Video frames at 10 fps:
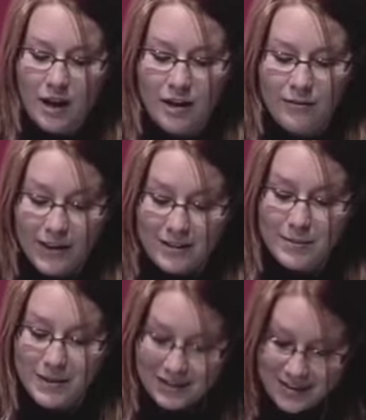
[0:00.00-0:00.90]

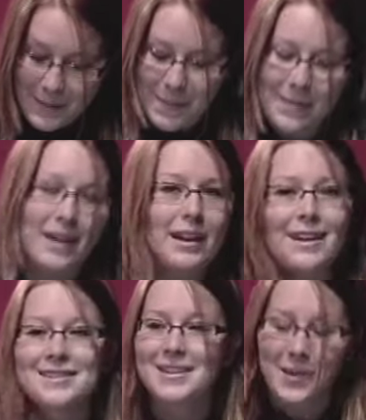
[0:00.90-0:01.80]
Available, I
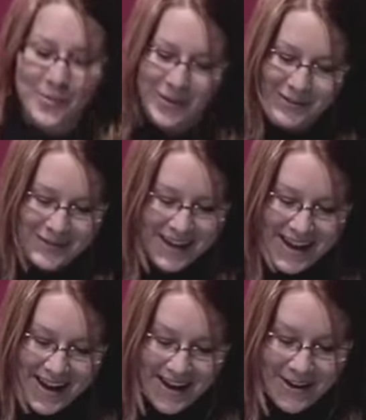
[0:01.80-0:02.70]
can't say that word.
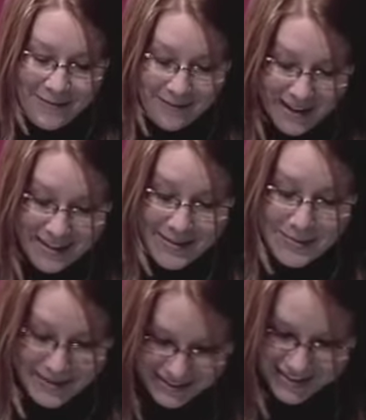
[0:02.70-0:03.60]

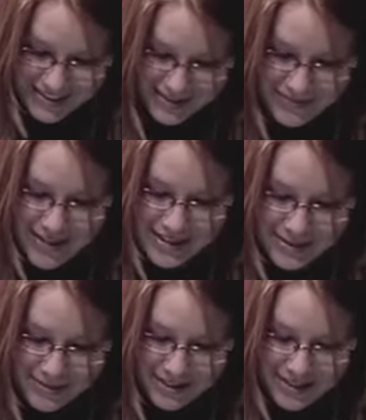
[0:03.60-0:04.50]
Availability is
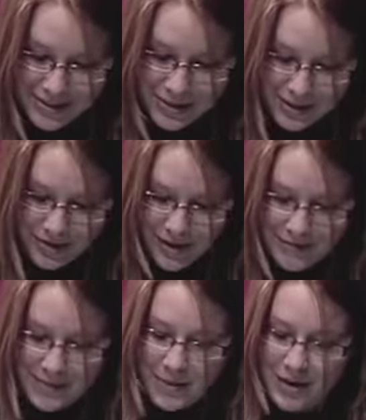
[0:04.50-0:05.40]
limited to
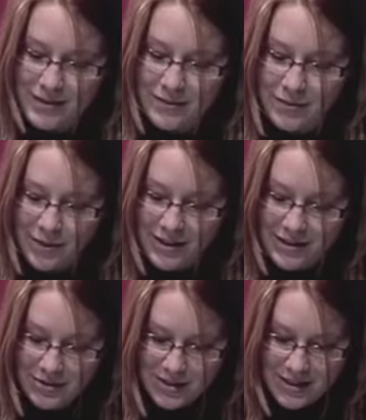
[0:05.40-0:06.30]
25 spots. If you are
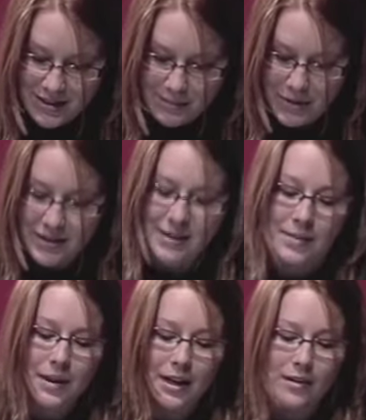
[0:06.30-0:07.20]
interested in
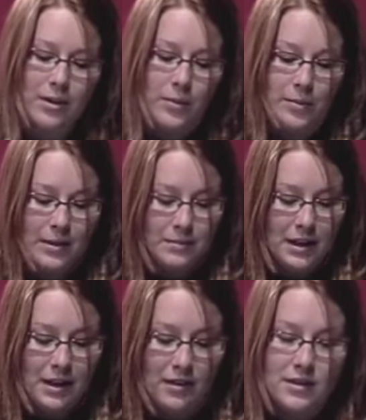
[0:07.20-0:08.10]
participating, there will be a
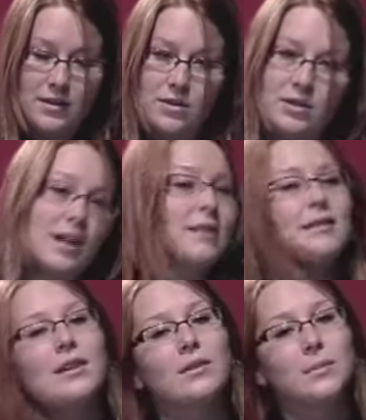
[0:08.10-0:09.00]
meeting this Thursday at
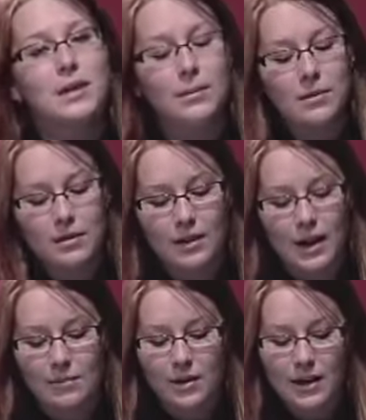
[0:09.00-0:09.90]
7 p.m. in the
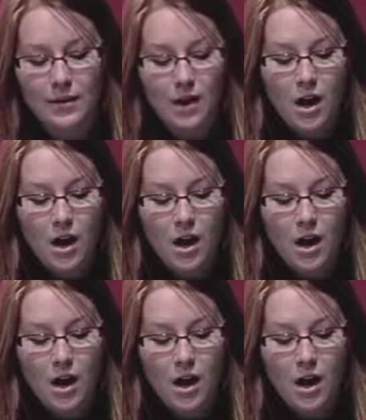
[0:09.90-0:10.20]
library.